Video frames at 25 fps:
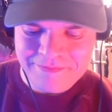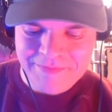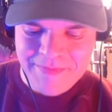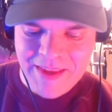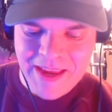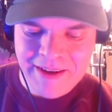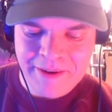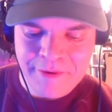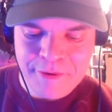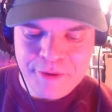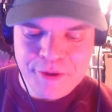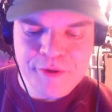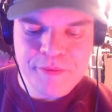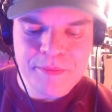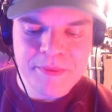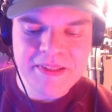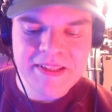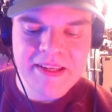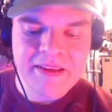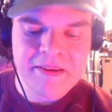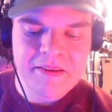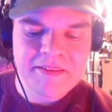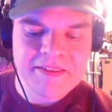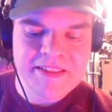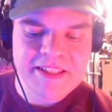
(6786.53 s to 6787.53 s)
And also, but
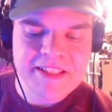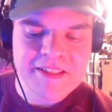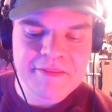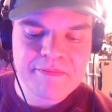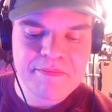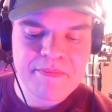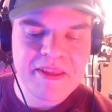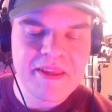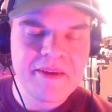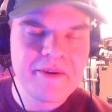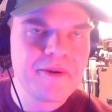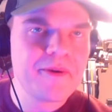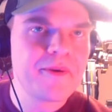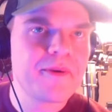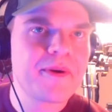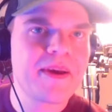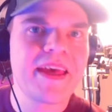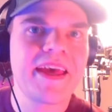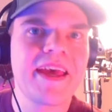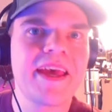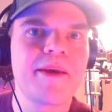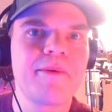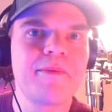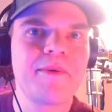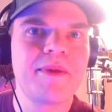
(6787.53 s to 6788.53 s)
like, just be
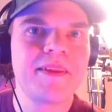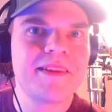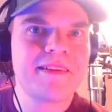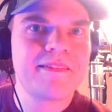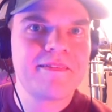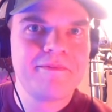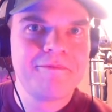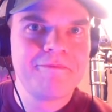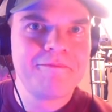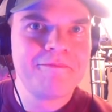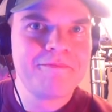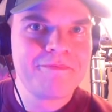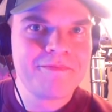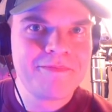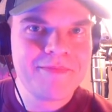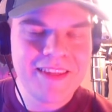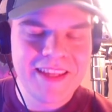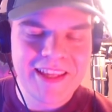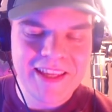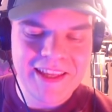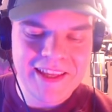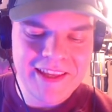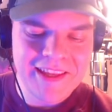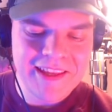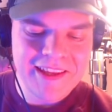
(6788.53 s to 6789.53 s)
okay with
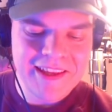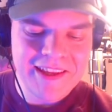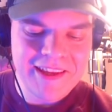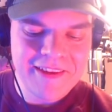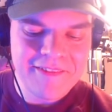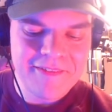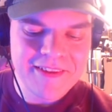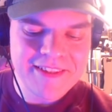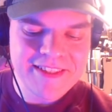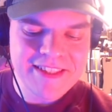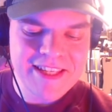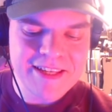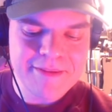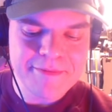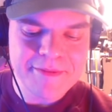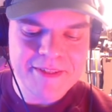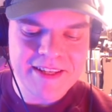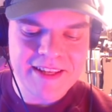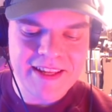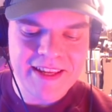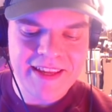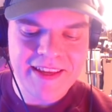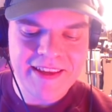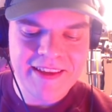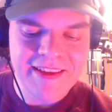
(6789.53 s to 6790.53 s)
if it seems
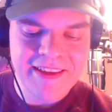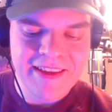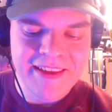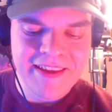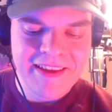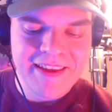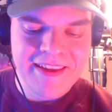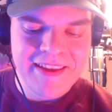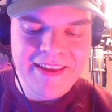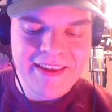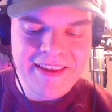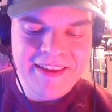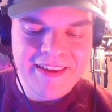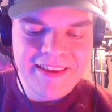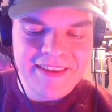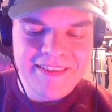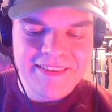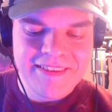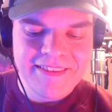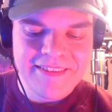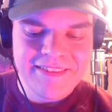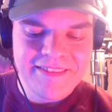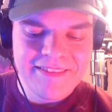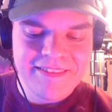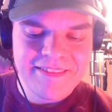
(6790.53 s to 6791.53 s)
like
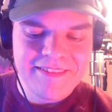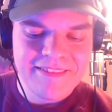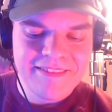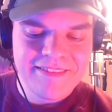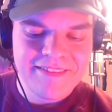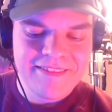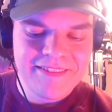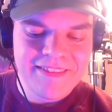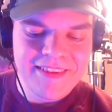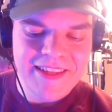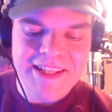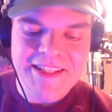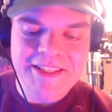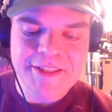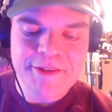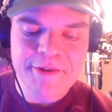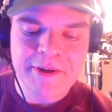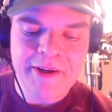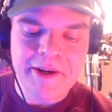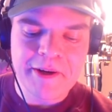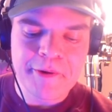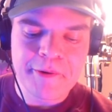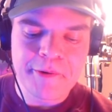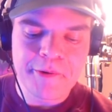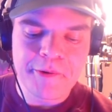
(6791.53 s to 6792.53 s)
it's not
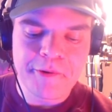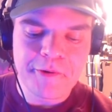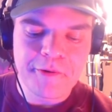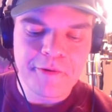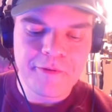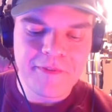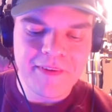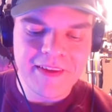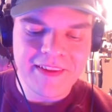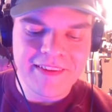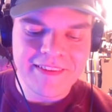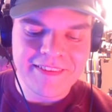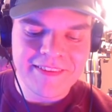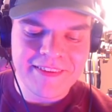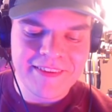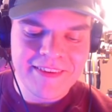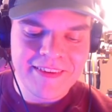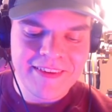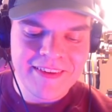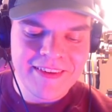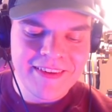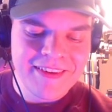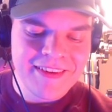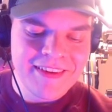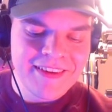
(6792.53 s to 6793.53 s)
a good fit,
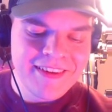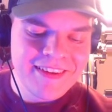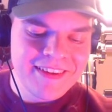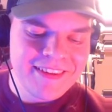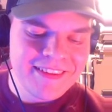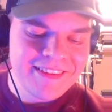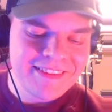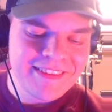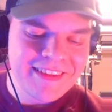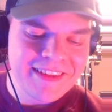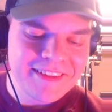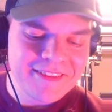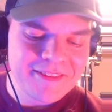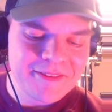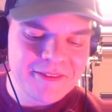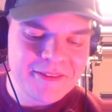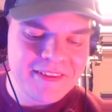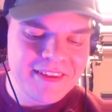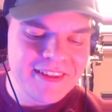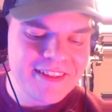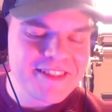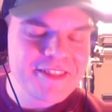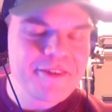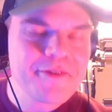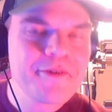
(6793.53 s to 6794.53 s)
that
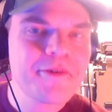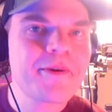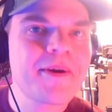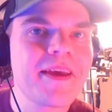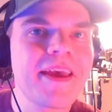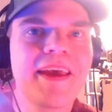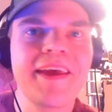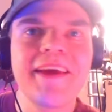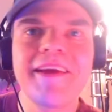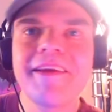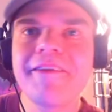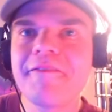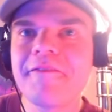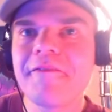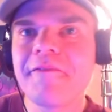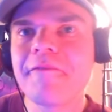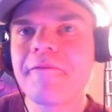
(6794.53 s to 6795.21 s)
it's okay